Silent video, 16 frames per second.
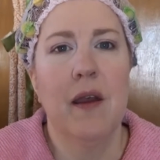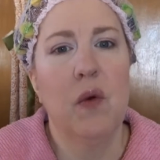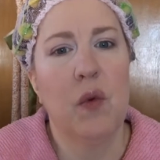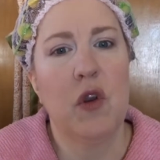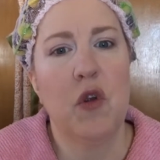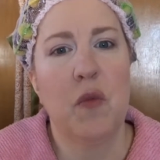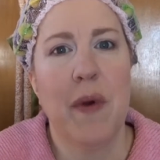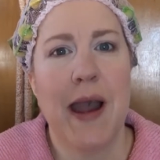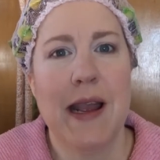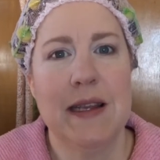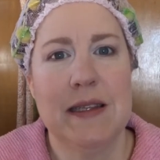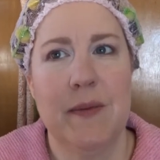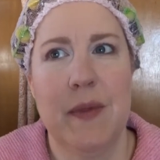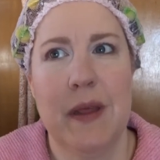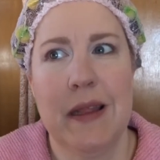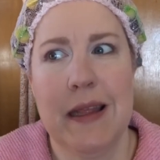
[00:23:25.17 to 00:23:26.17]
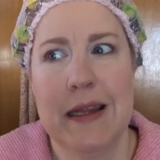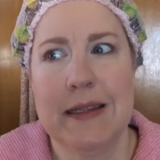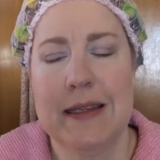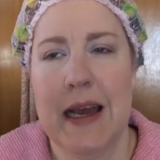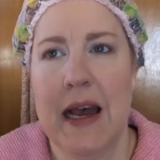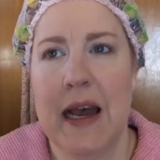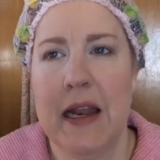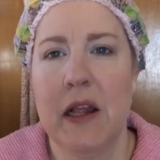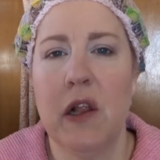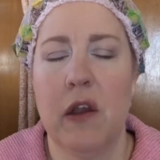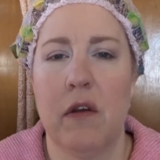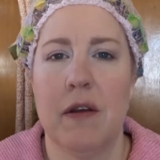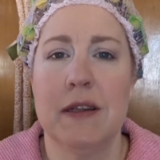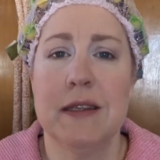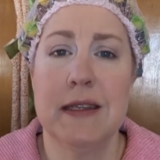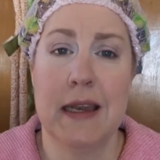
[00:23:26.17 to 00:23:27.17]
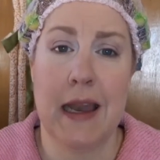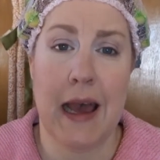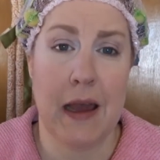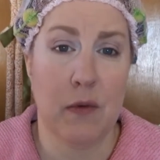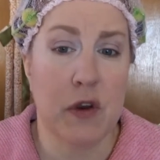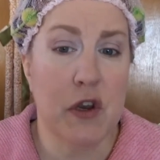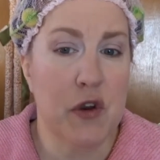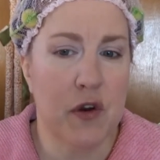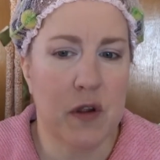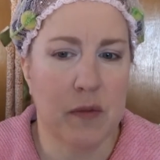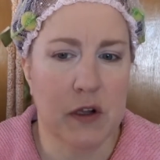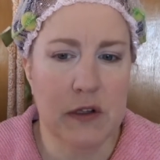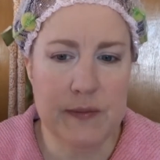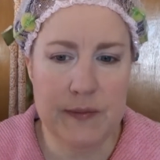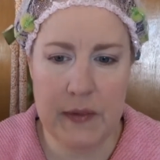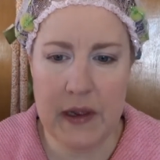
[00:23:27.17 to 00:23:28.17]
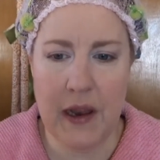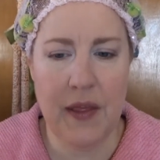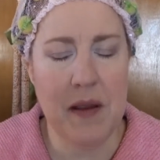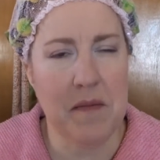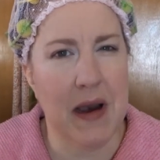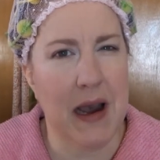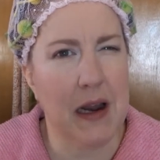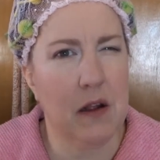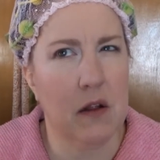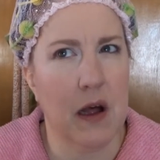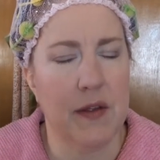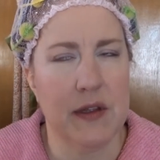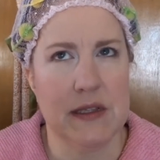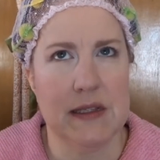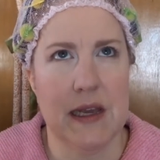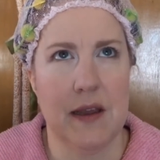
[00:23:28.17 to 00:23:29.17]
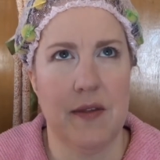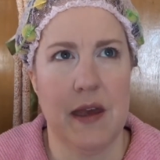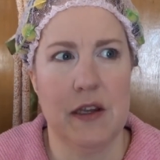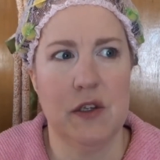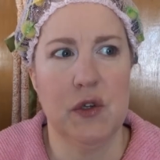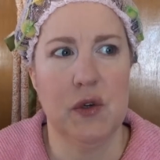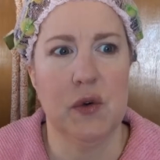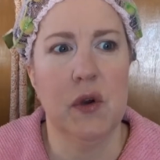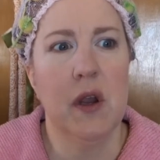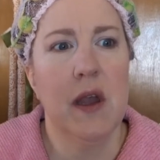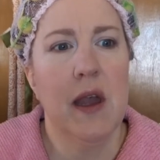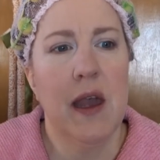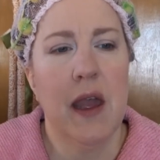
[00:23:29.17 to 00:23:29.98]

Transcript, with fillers: when you're buying something that's on clearance, non-returnable, and I think ModCloth is like that too.